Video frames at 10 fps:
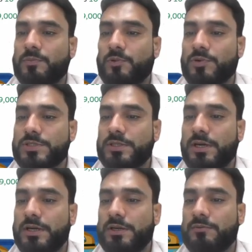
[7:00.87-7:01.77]
Post
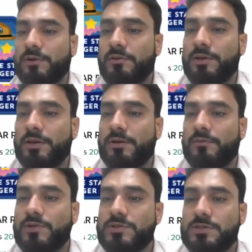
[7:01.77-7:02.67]
that it will be
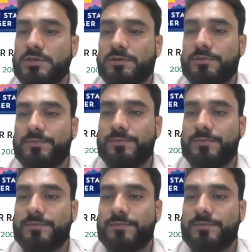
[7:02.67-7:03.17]
adventure,